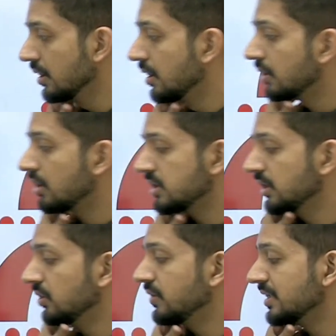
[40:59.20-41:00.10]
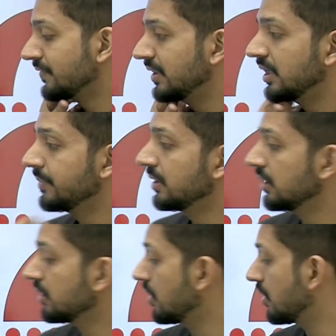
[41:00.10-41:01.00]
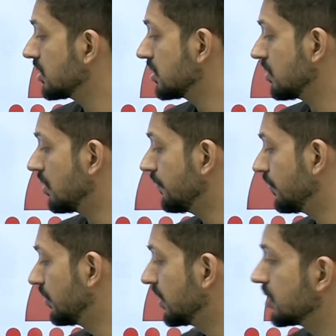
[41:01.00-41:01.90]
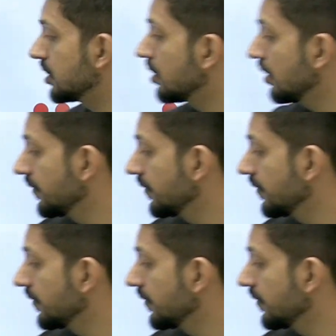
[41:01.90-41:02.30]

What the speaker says: crossing over is a fundamental cause of origin of